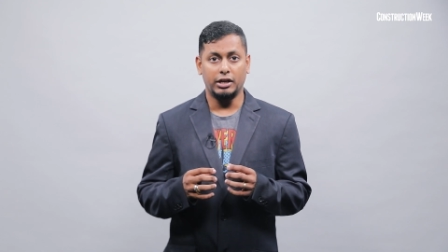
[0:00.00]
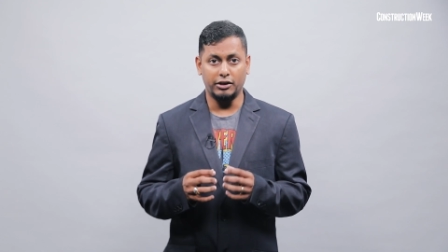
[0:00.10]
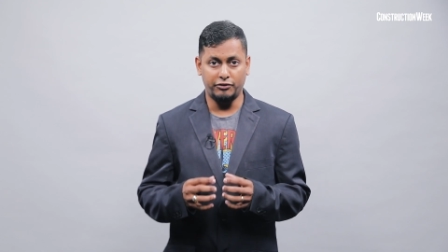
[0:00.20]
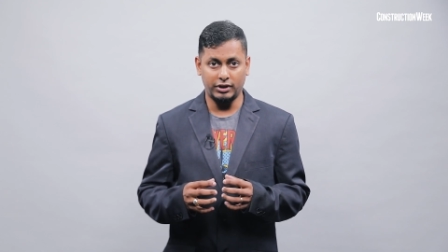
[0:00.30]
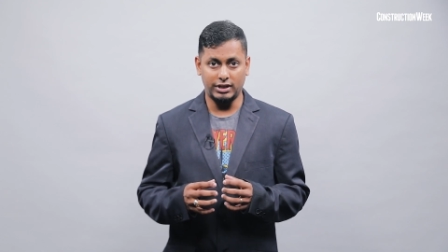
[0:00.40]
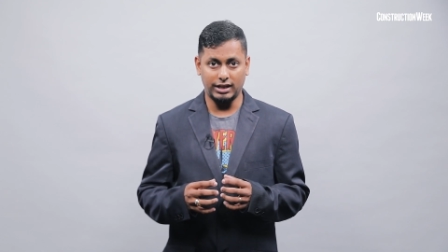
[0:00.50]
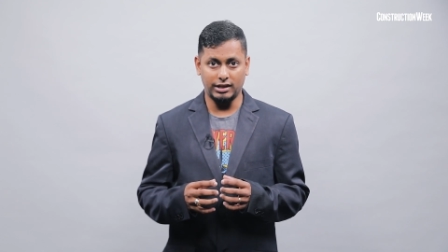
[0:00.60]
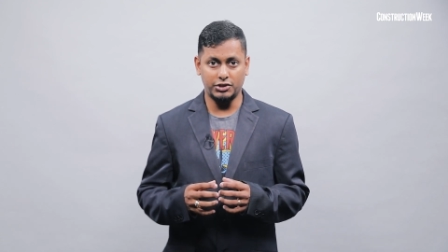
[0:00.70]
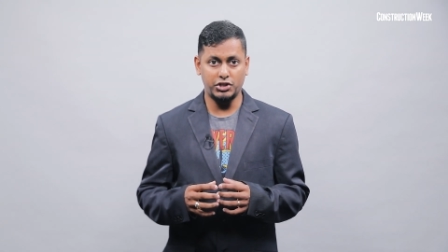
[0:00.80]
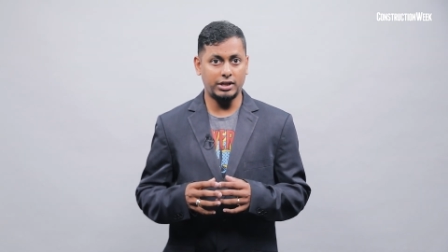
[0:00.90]
Infinity
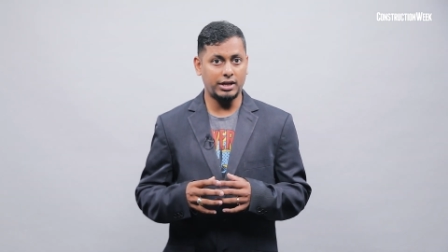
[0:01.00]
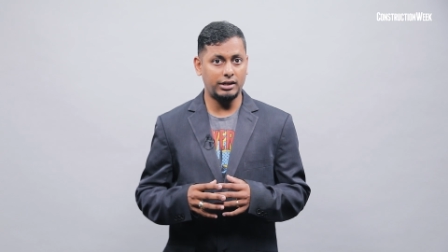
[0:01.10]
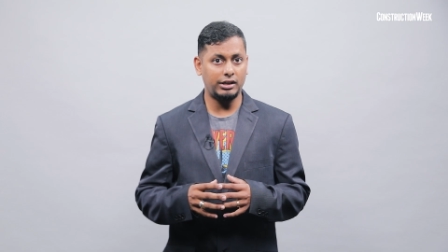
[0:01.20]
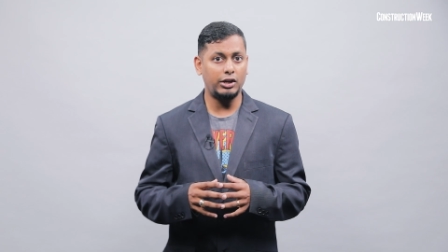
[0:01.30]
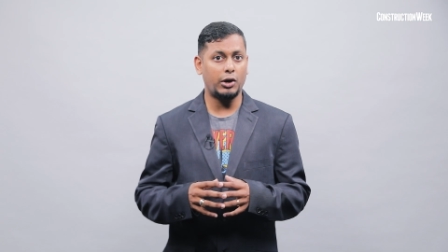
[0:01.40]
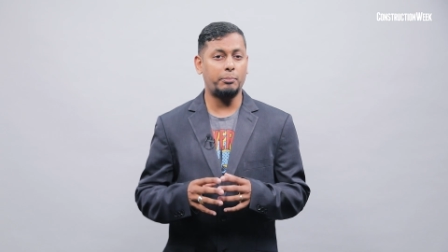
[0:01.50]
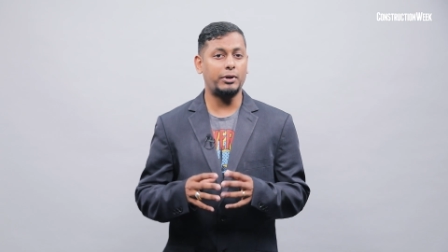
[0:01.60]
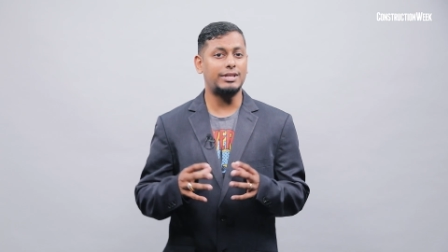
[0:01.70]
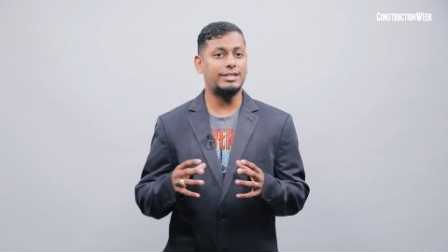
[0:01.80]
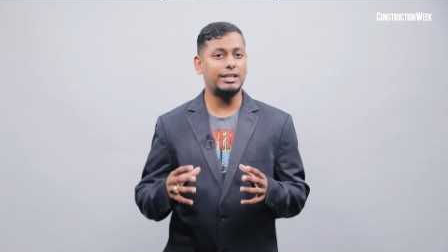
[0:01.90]
Energy currently
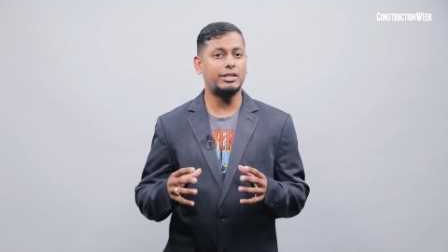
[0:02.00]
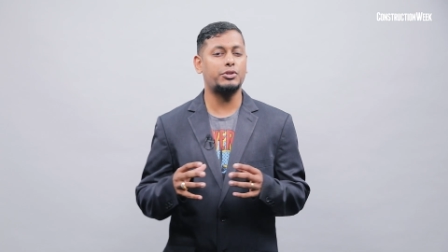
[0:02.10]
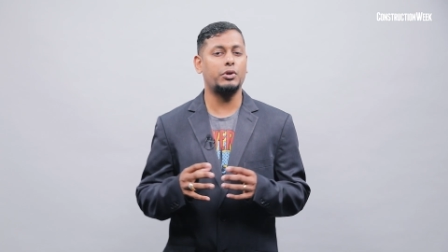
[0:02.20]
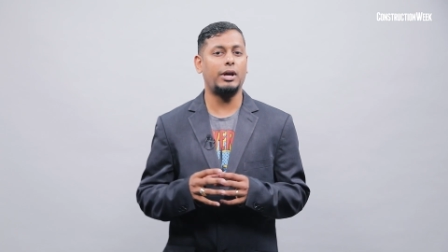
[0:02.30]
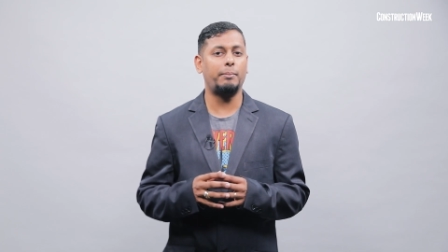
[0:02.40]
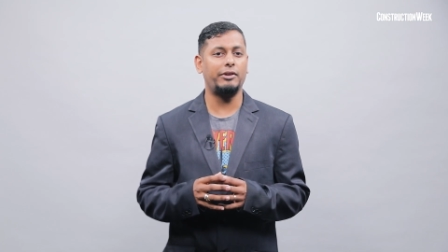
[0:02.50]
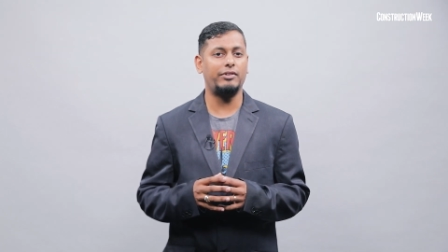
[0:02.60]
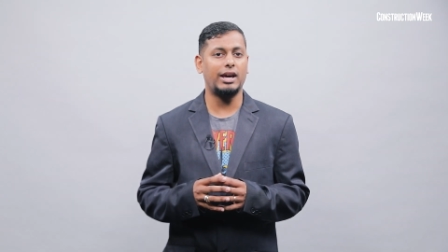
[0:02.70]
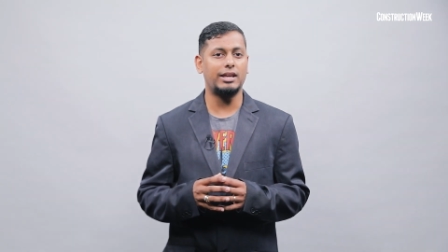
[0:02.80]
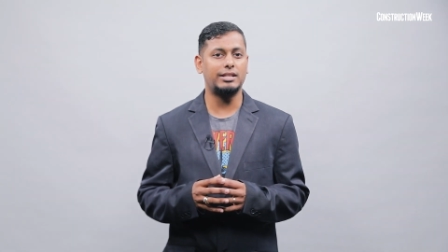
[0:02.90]
operates 6 solar
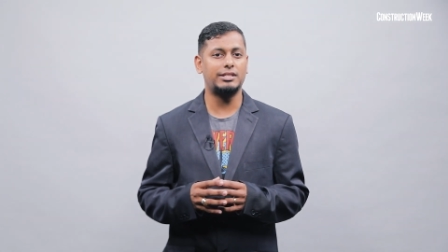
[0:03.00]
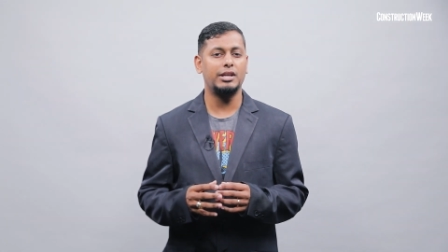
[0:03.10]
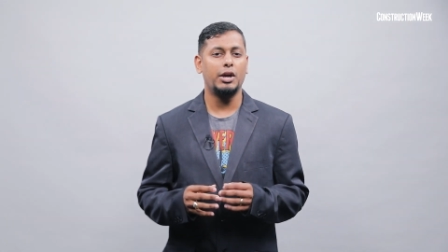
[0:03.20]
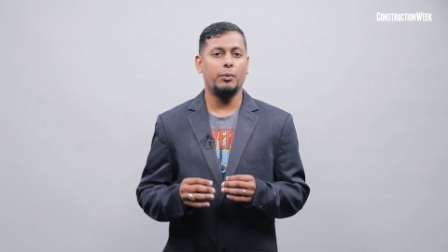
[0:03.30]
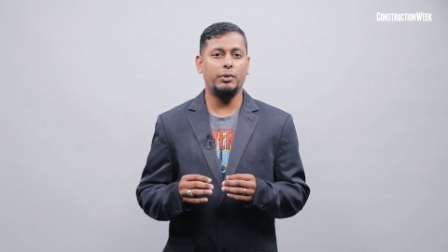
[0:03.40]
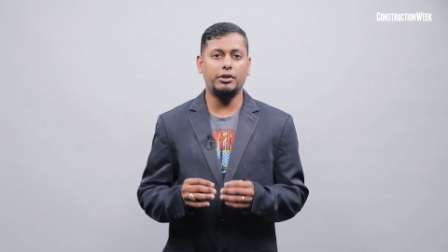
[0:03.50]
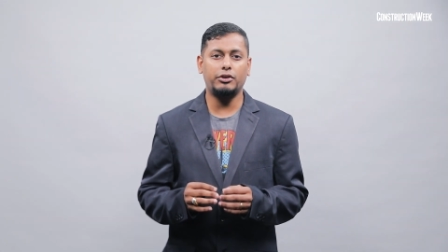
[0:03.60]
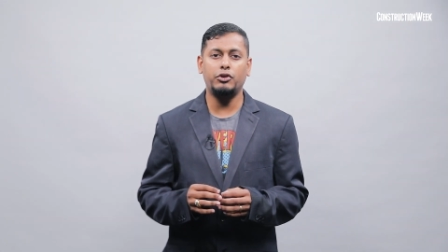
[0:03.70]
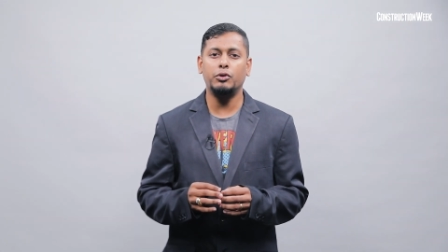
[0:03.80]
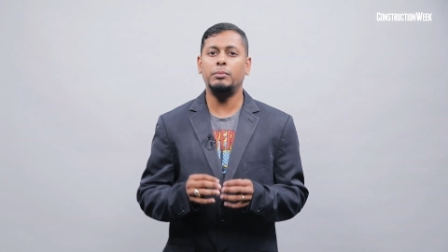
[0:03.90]
PV assets with a
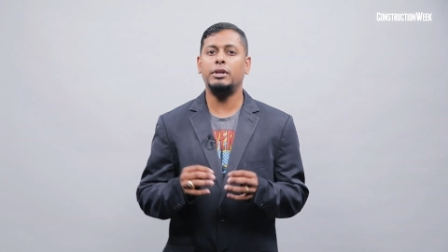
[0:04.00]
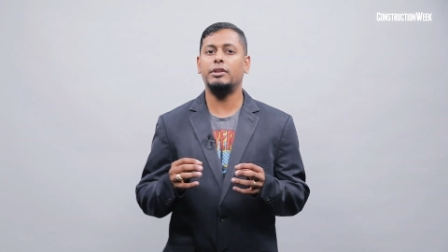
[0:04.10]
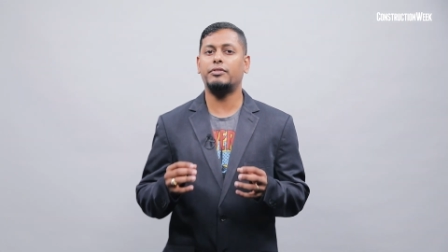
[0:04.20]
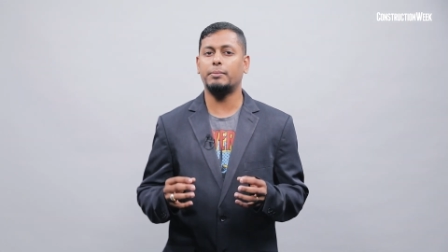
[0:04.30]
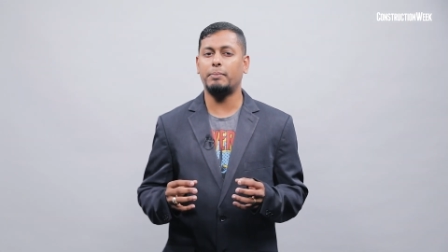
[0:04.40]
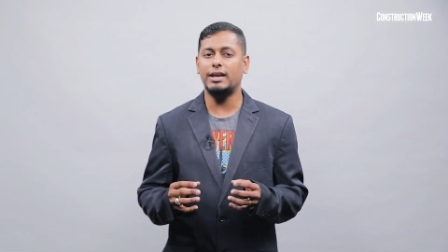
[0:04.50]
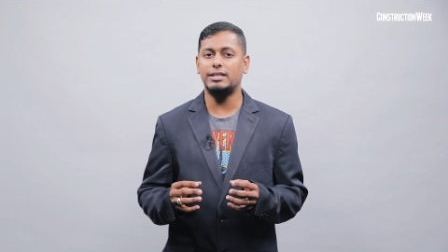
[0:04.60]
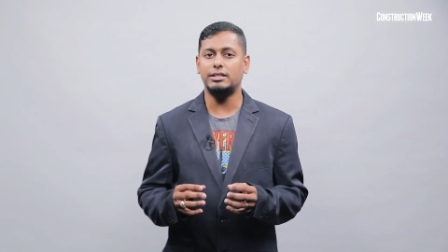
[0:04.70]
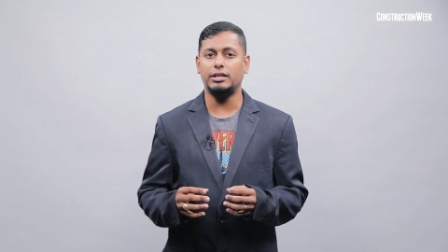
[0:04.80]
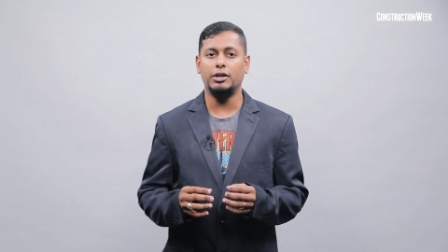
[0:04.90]
cumulative
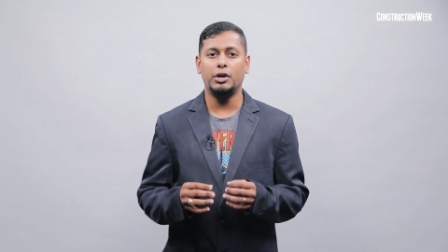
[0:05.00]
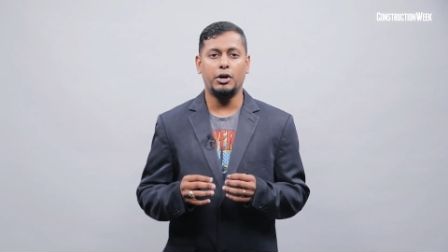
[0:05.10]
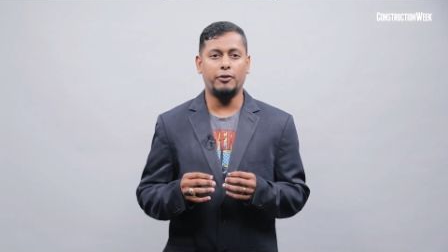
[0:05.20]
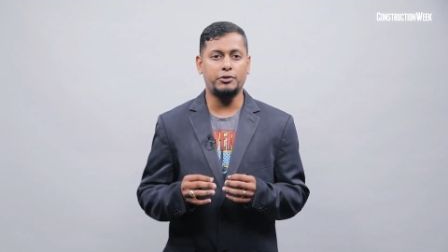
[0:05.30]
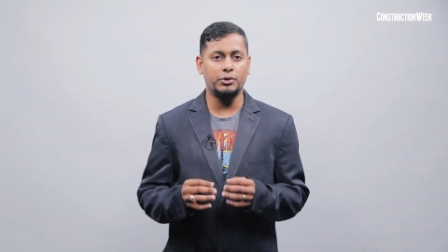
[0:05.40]
capacity of